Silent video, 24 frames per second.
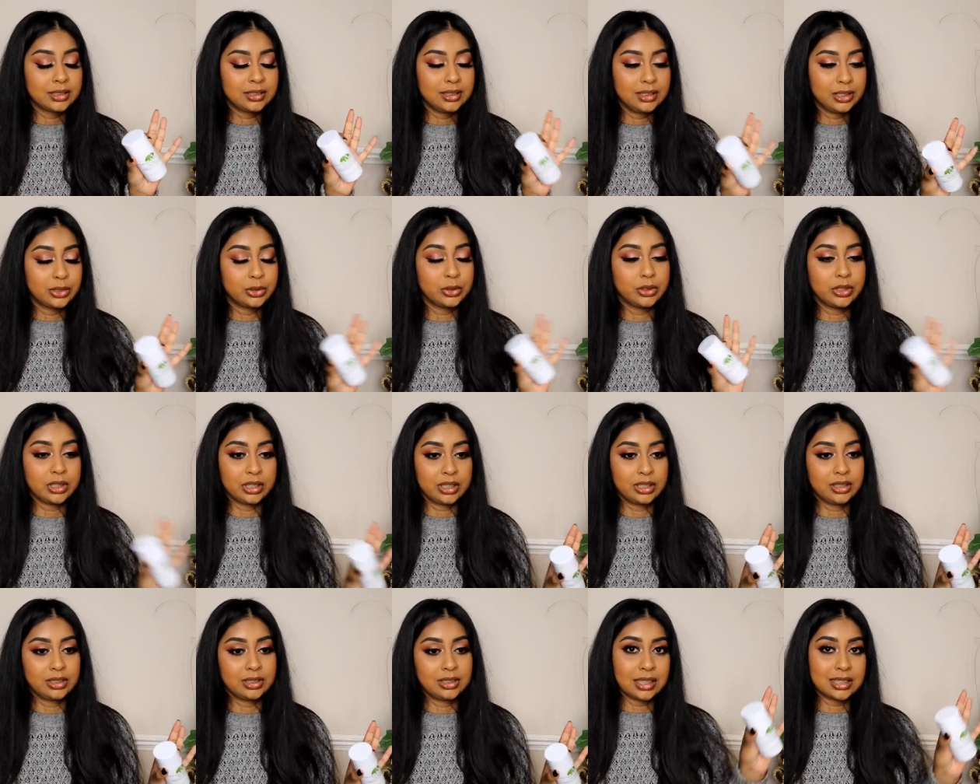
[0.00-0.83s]

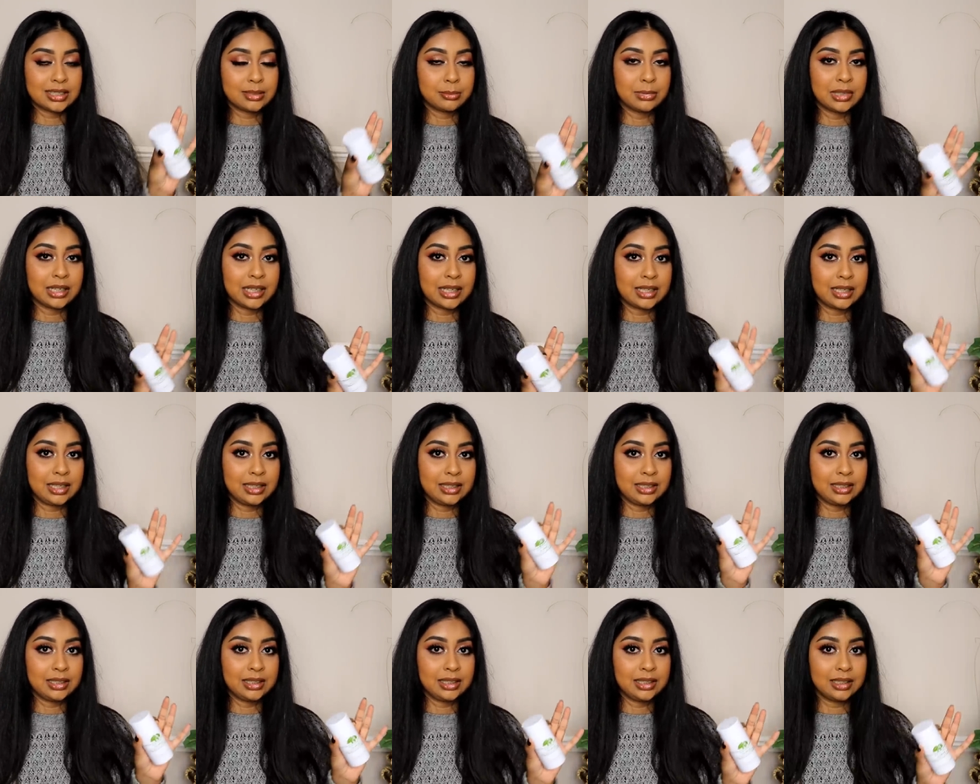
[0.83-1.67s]
deodorant I smell like an
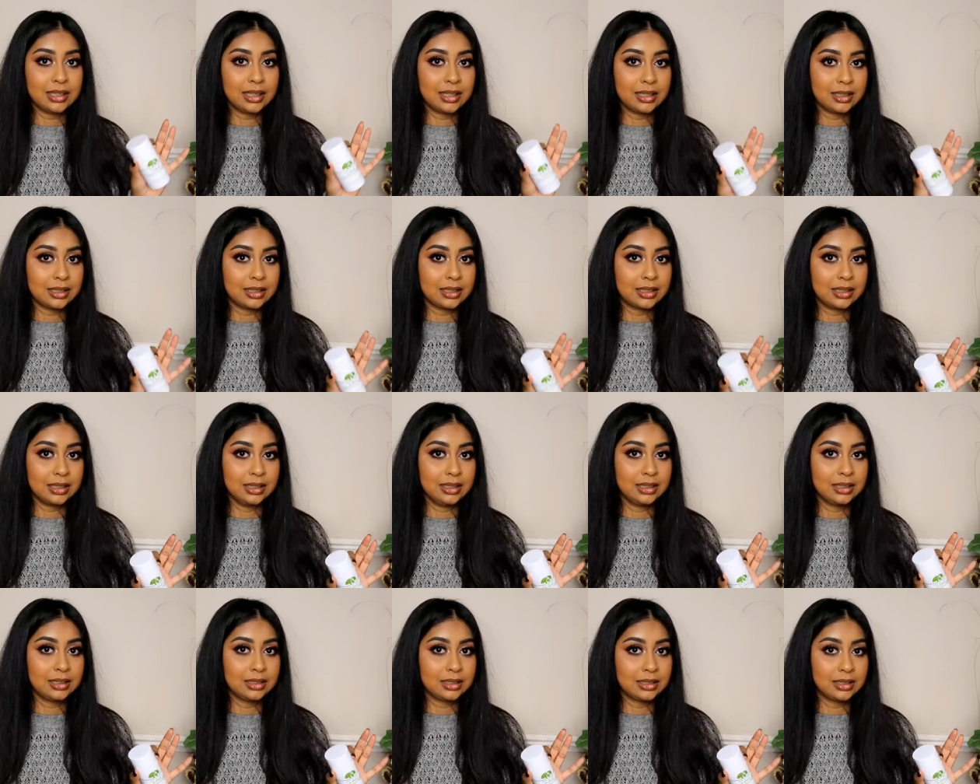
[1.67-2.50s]
Indian
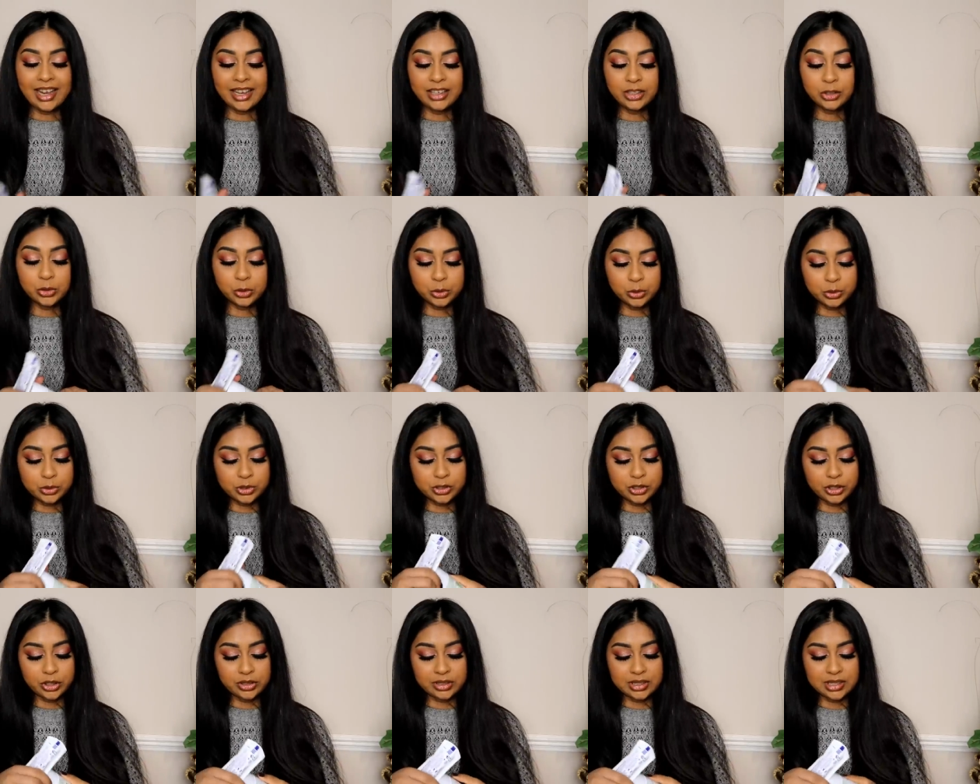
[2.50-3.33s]
uncle and
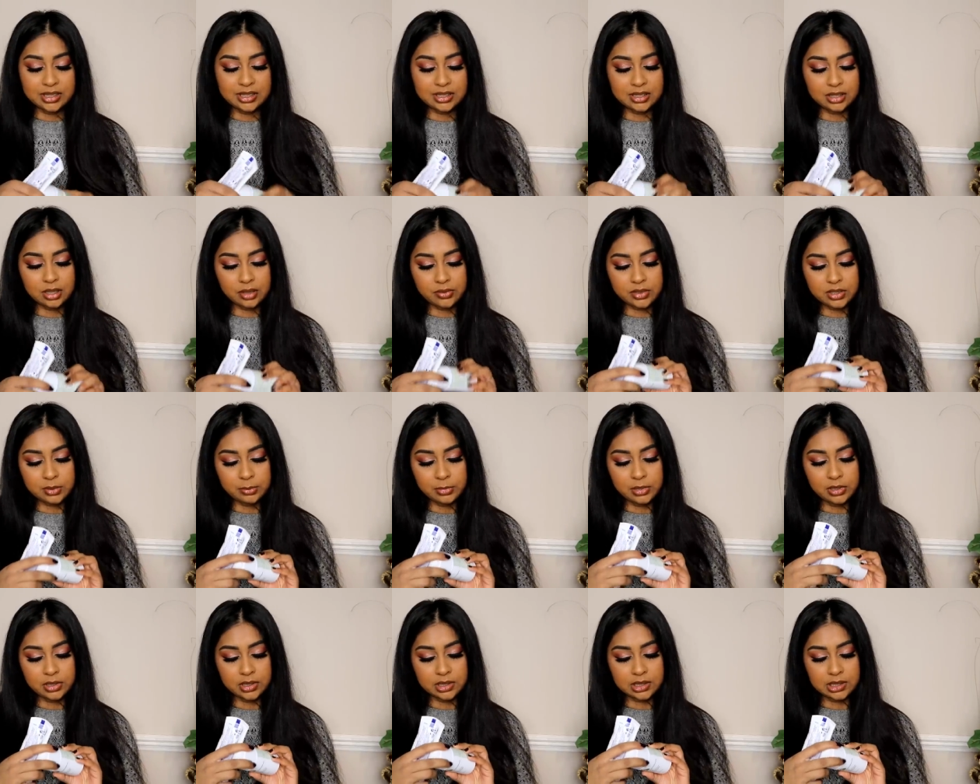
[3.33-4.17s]
also this stuff
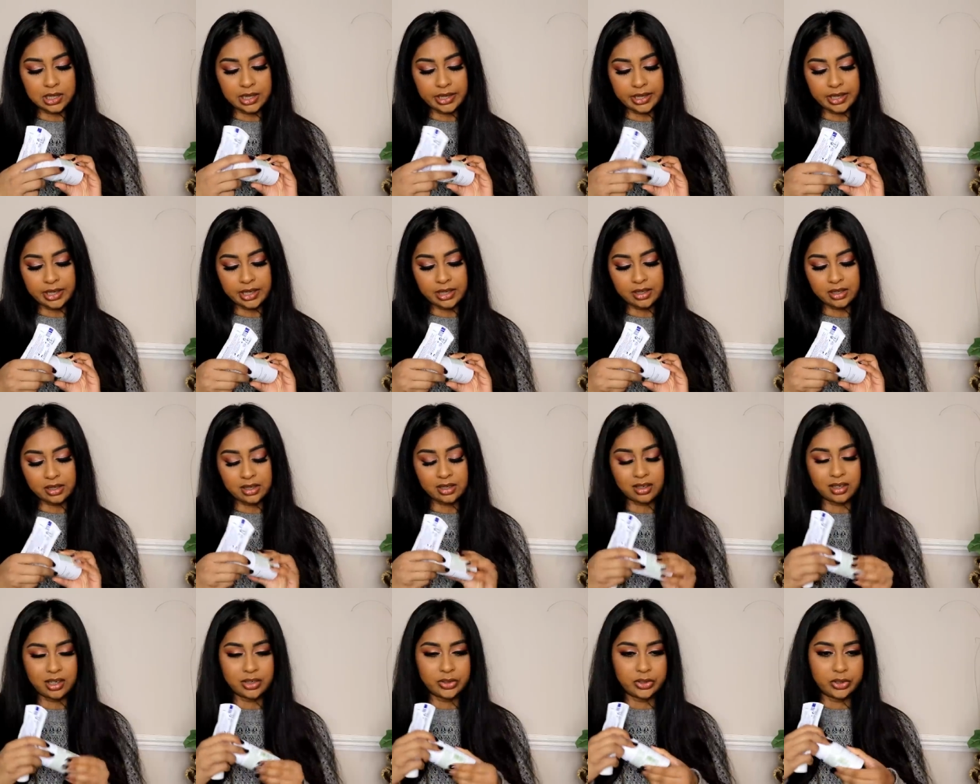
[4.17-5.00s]
smells
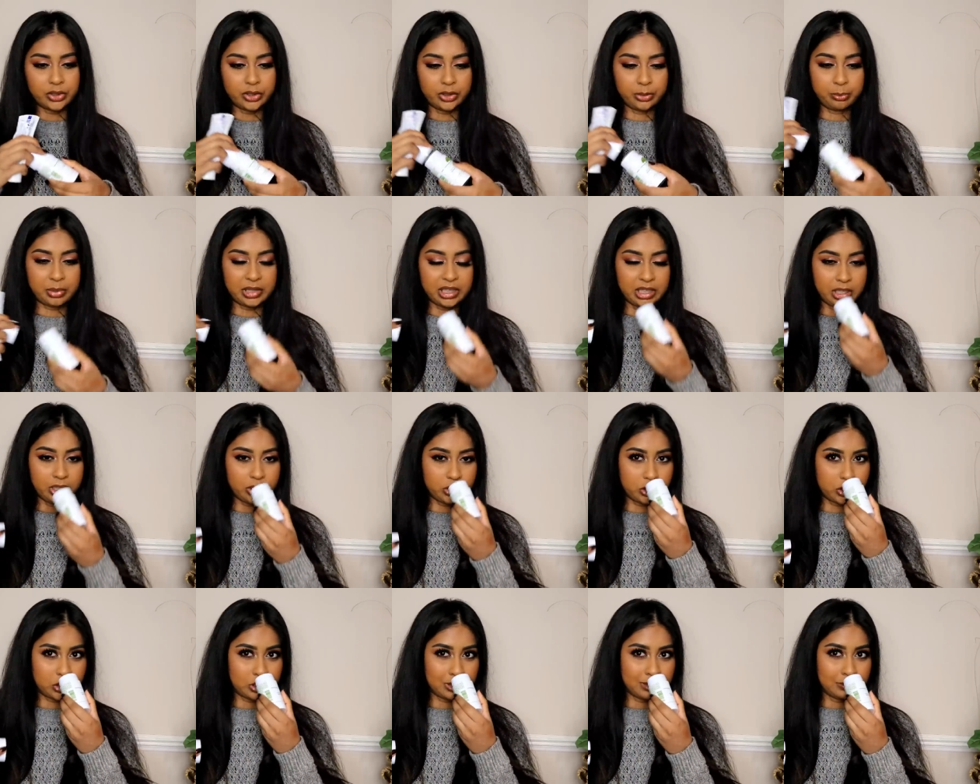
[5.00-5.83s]
like I don't know
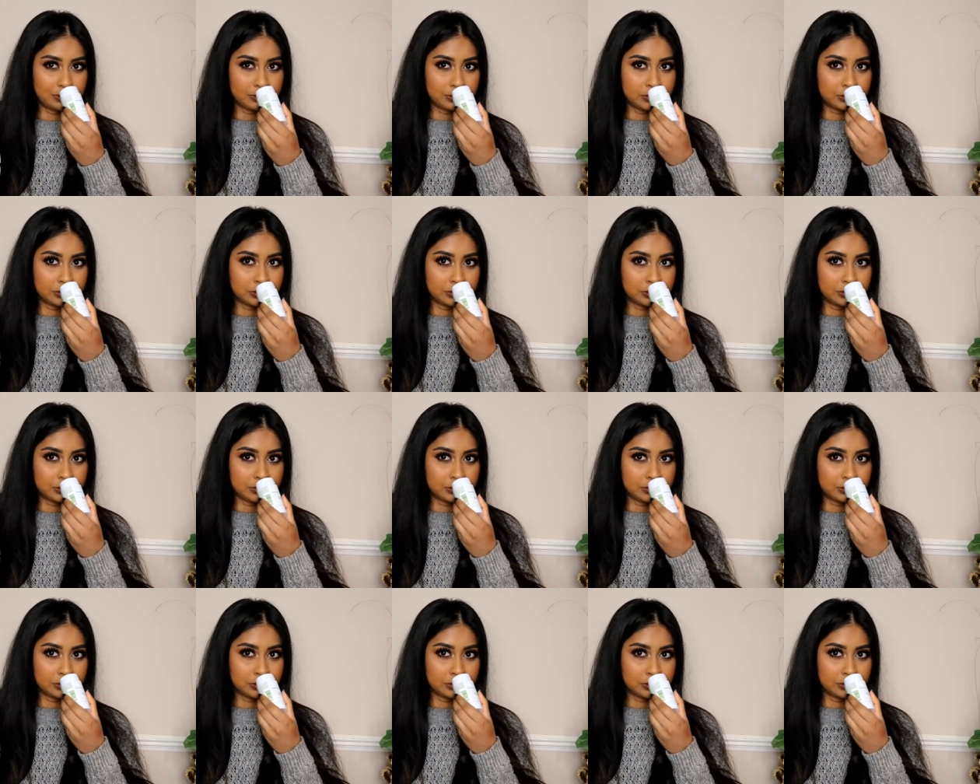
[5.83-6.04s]
peach